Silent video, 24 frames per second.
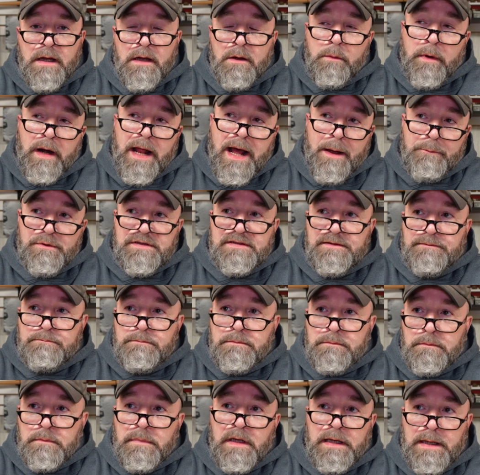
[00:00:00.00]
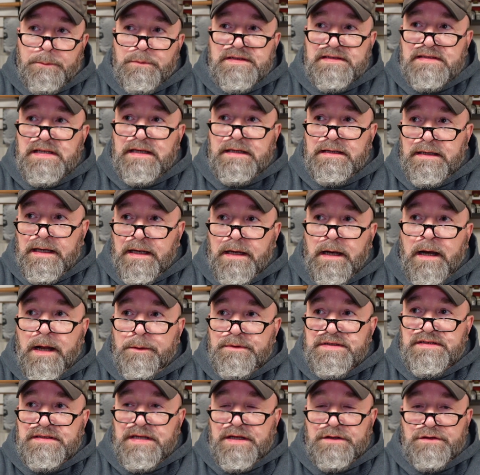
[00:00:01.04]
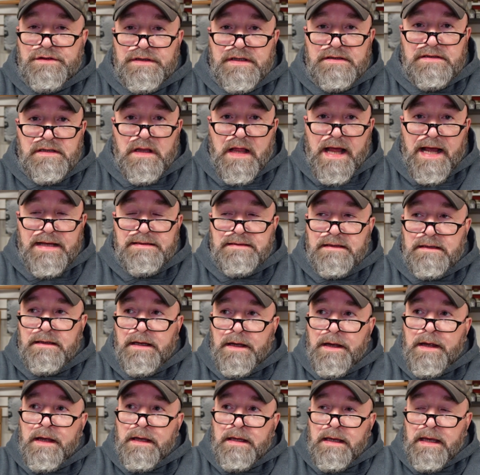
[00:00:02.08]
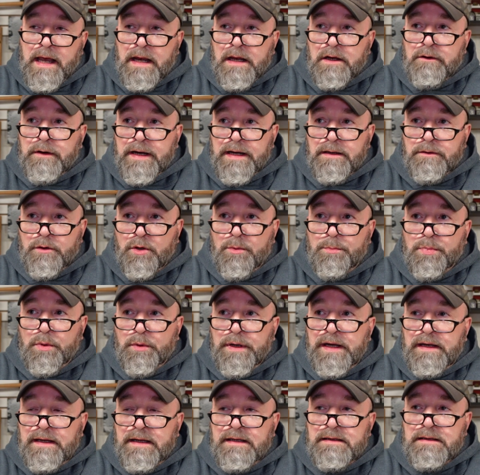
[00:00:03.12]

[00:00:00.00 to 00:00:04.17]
When he was sitting in and I was teaching this class, and he had a great little point.